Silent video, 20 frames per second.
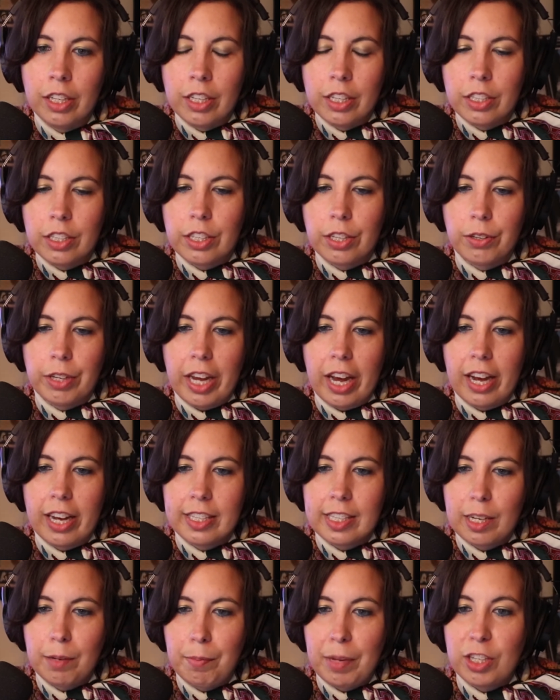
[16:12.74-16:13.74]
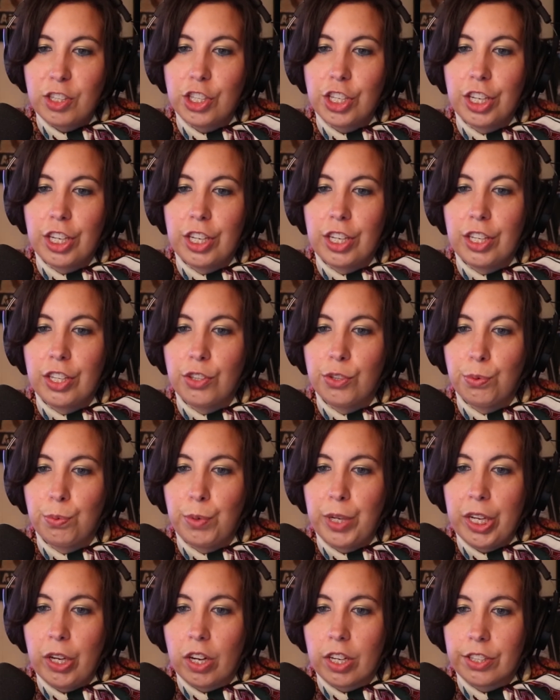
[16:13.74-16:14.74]
So yeah, as I mentioned,
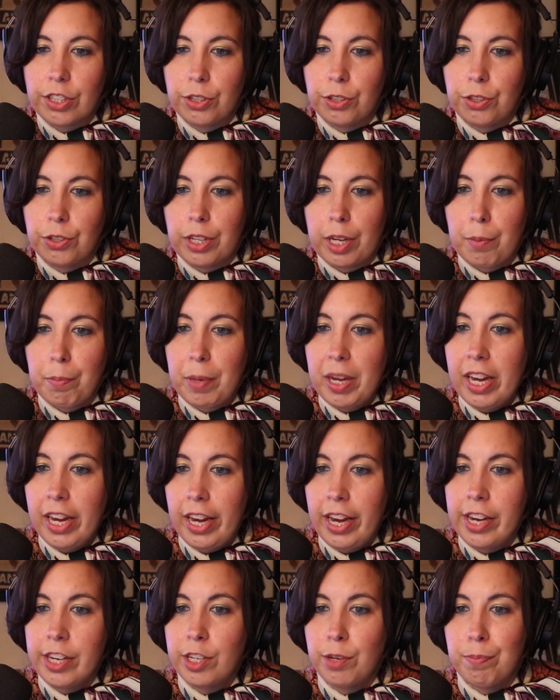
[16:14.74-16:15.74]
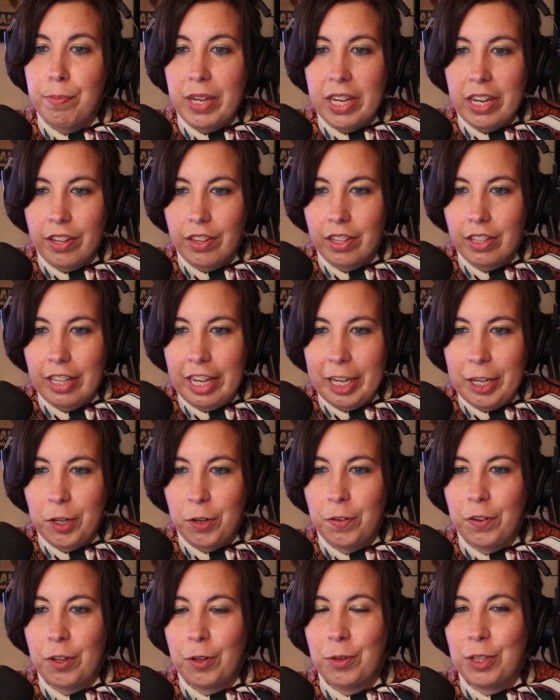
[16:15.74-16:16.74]
we also do get paid to be on the
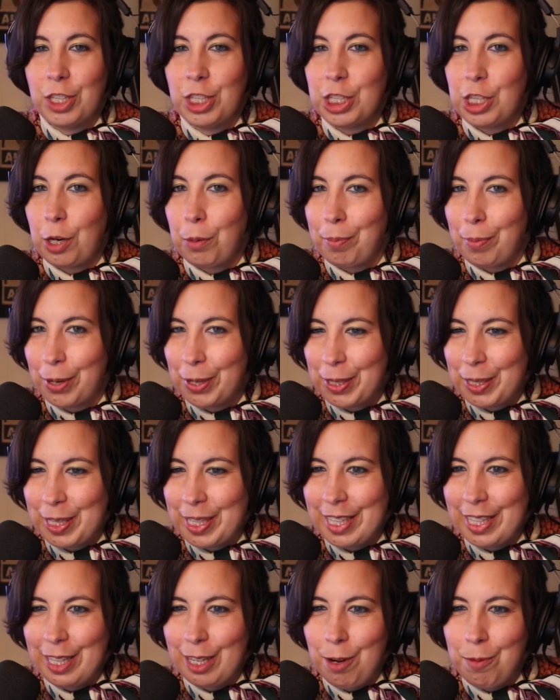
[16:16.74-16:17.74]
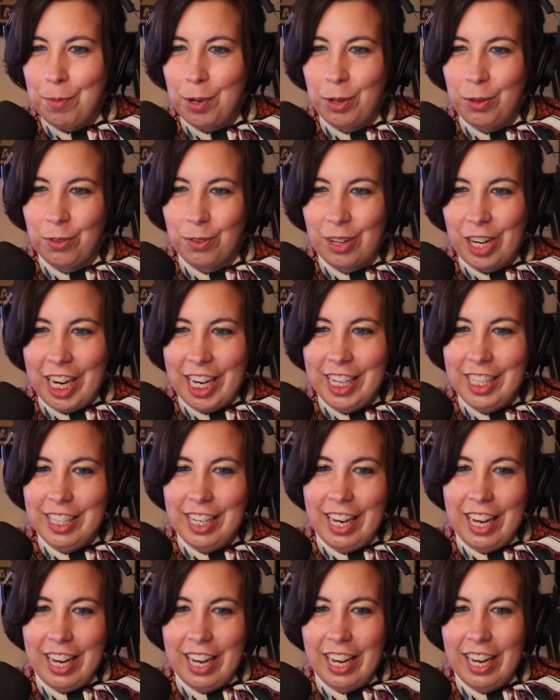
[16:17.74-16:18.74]
layover, which is our per diem rate.
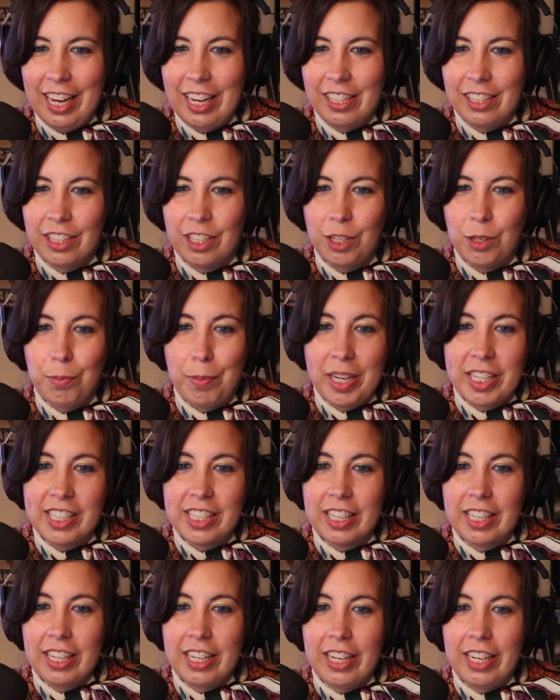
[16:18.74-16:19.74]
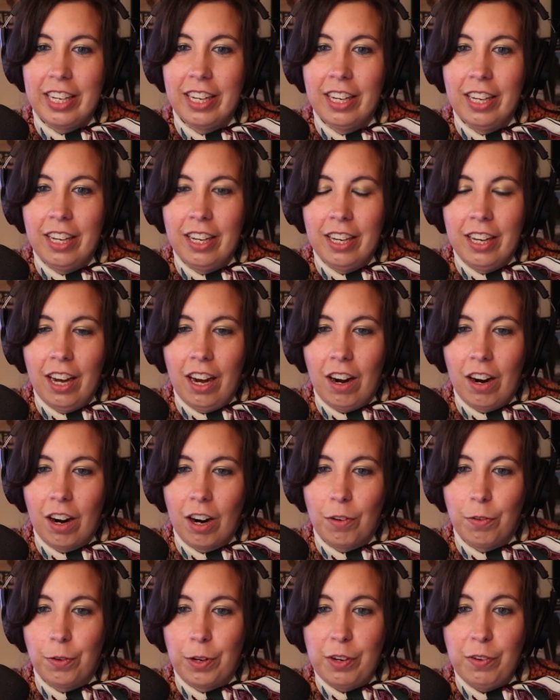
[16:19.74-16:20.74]
And you basically
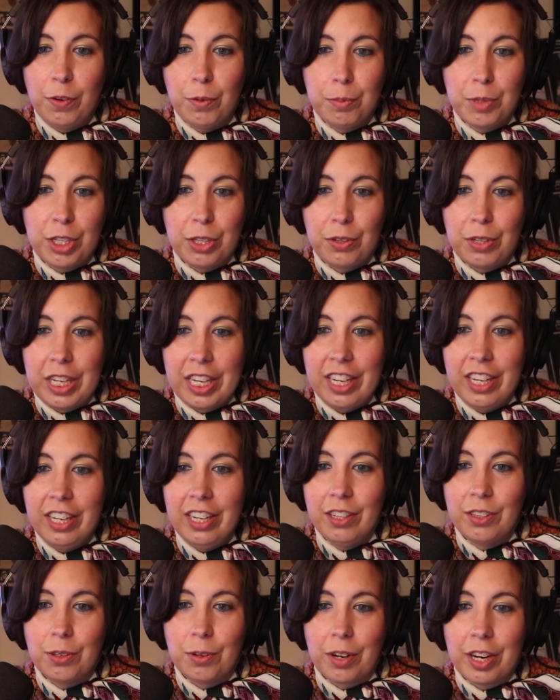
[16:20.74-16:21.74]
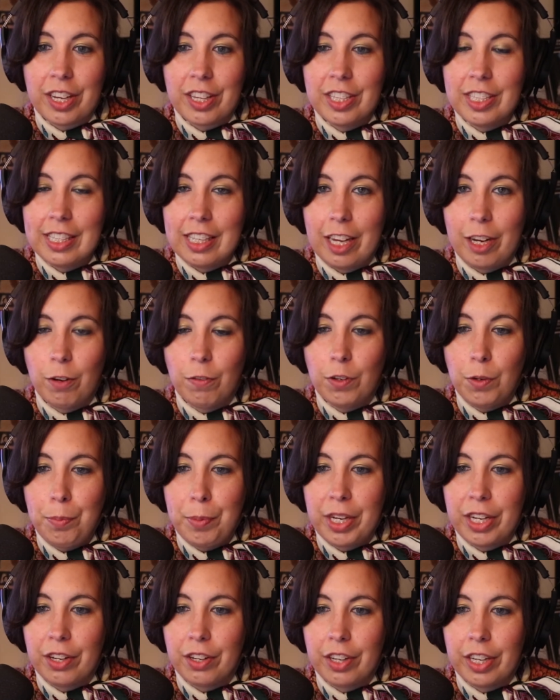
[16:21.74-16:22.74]
are free from duty during this layover
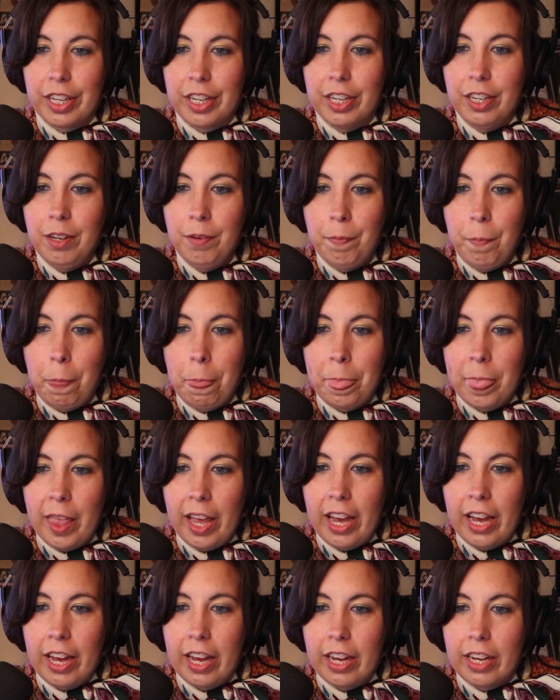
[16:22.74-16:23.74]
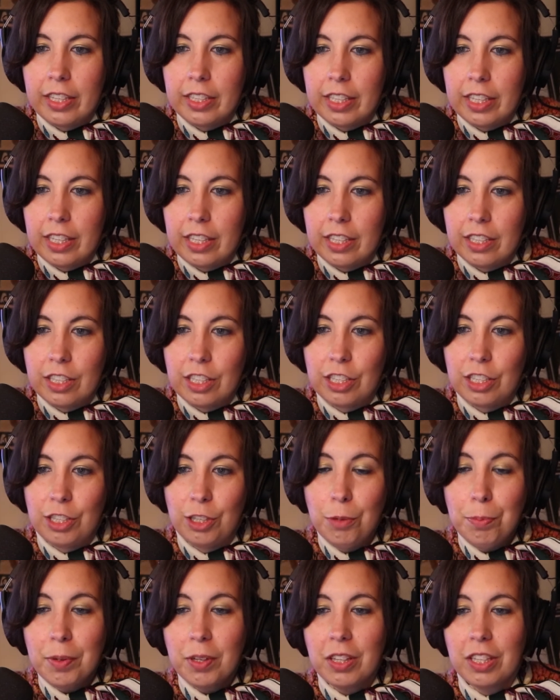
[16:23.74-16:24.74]
period. And it is
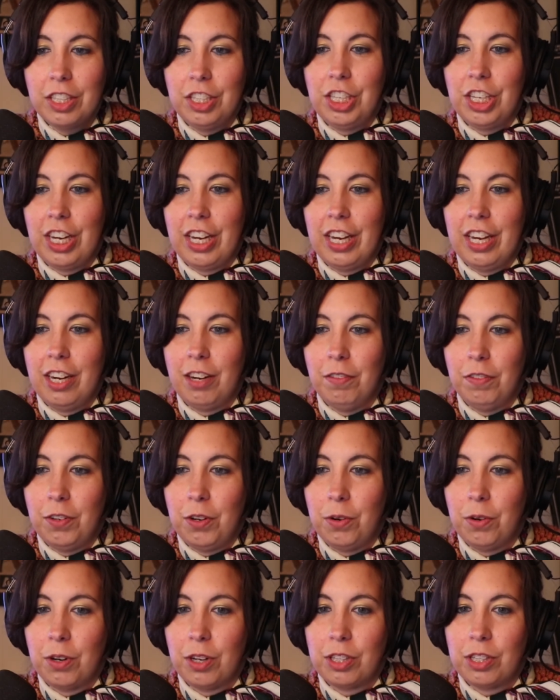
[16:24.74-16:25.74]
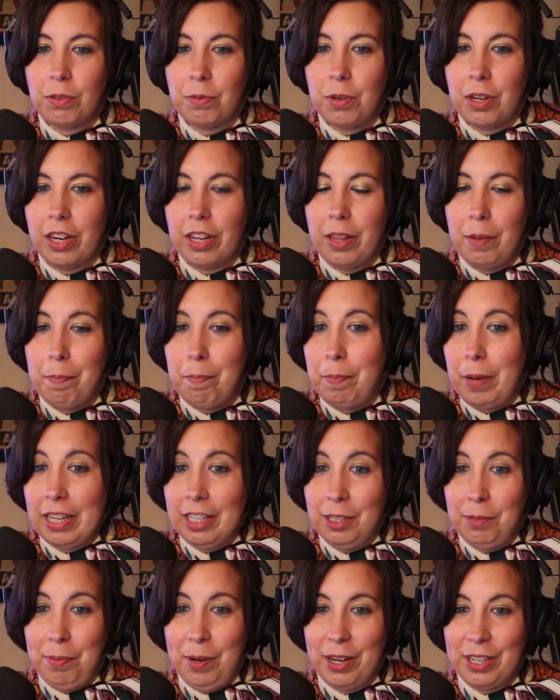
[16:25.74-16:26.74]
super legit. And of course, one of the
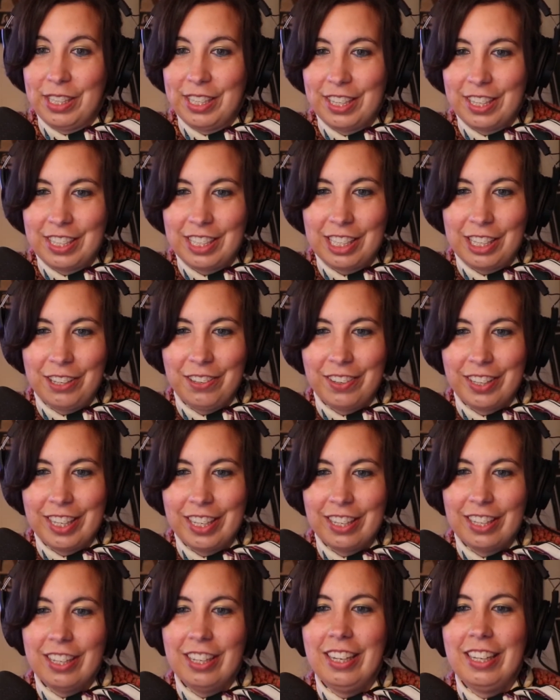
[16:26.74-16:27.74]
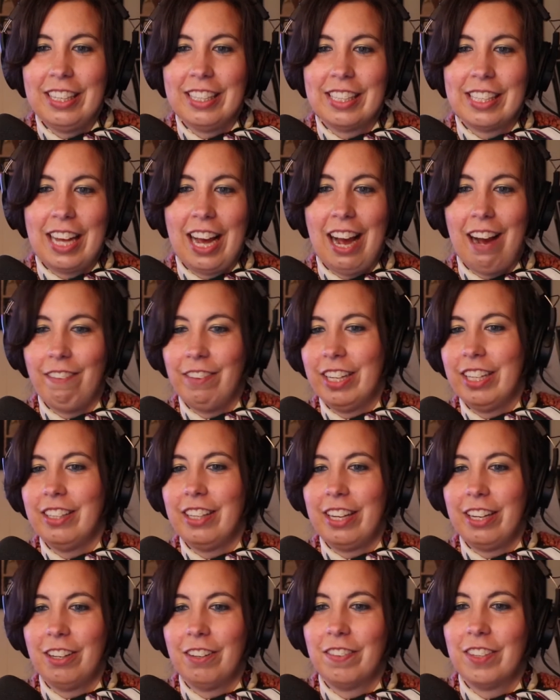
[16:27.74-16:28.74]
best parts of this career is having
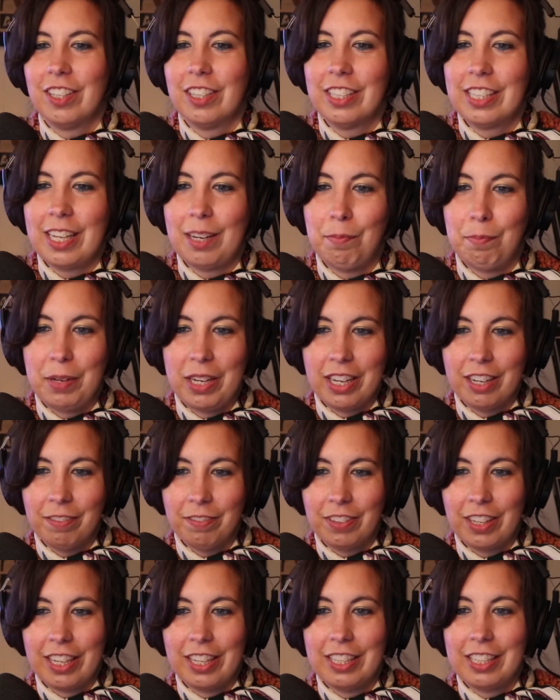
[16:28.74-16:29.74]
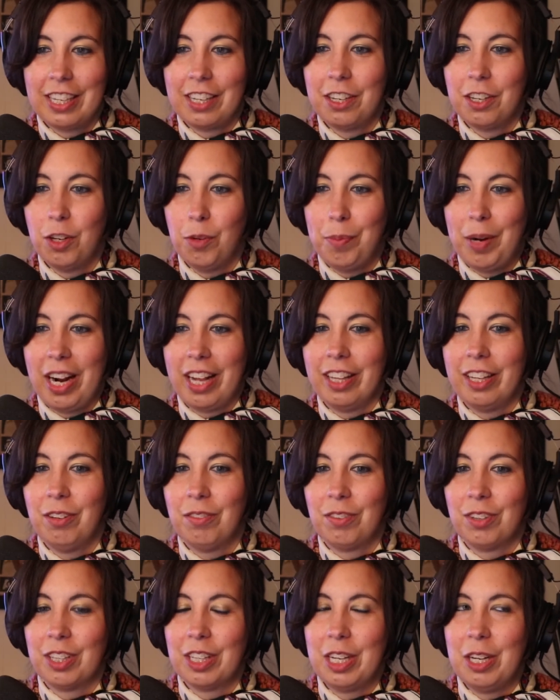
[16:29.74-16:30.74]
layovers, and being a flight attendant or pilot
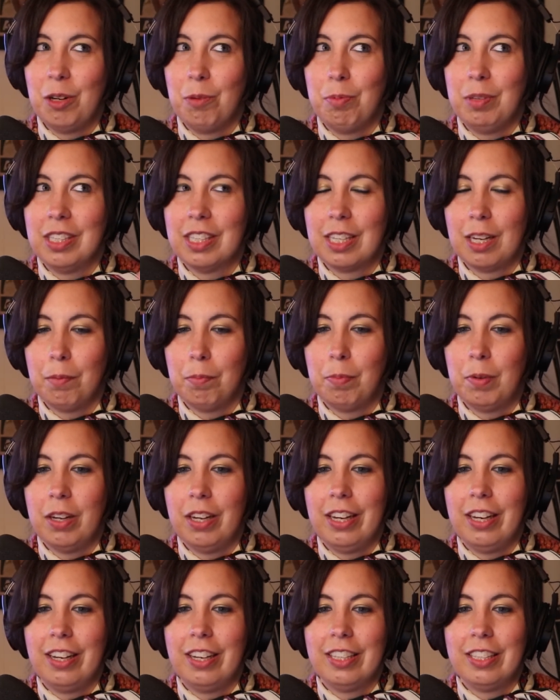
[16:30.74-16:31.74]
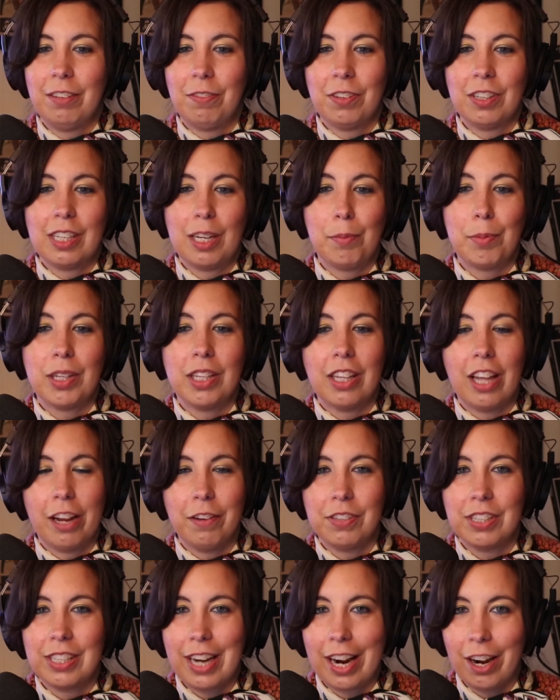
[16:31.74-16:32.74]
really opens up a different type of
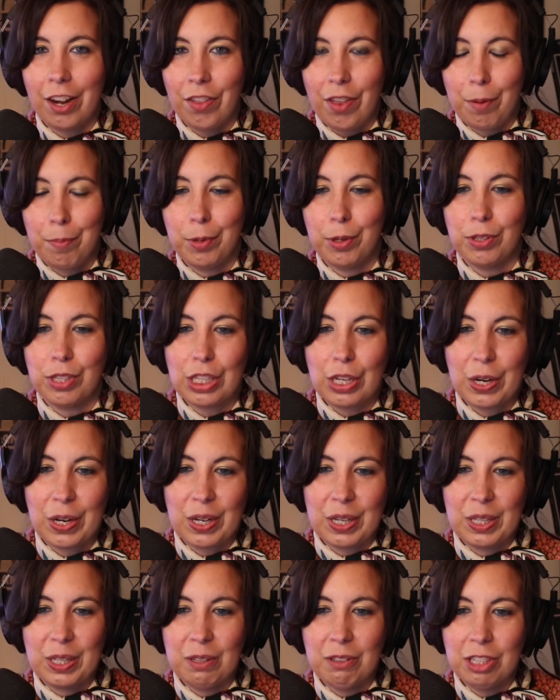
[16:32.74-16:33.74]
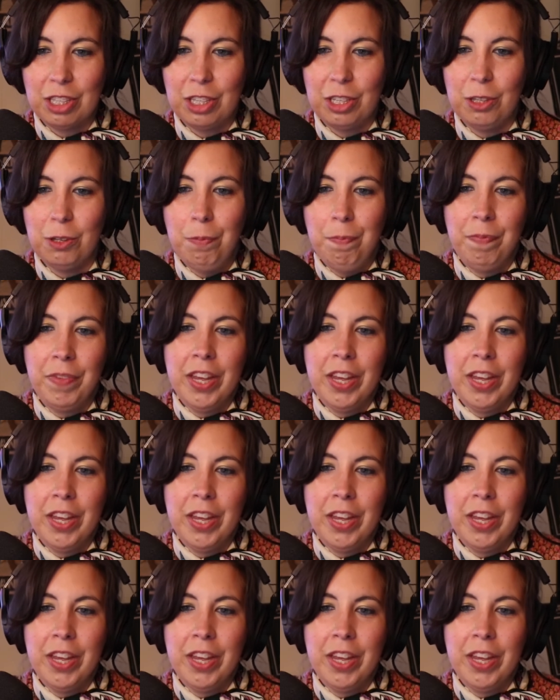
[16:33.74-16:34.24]
lifestyle that most aren't used to.